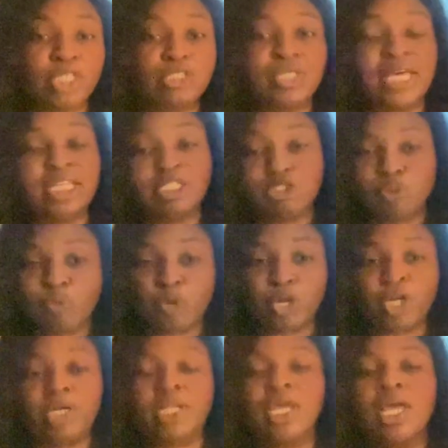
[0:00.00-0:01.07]
So that's the
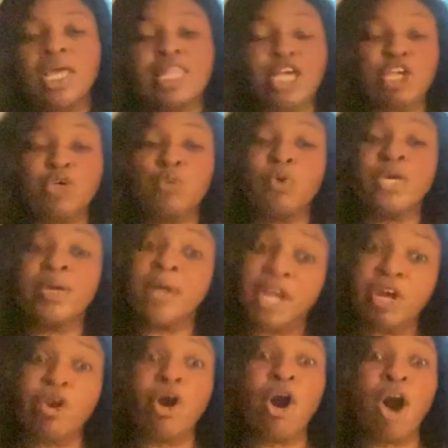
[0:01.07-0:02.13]
word that you will
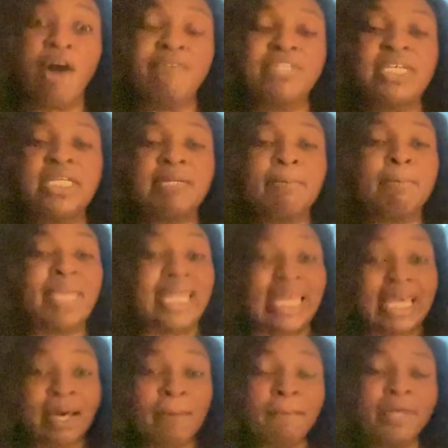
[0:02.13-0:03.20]
hear often.
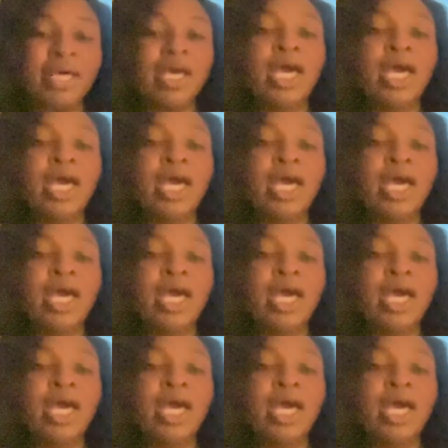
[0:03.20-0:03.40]
Medium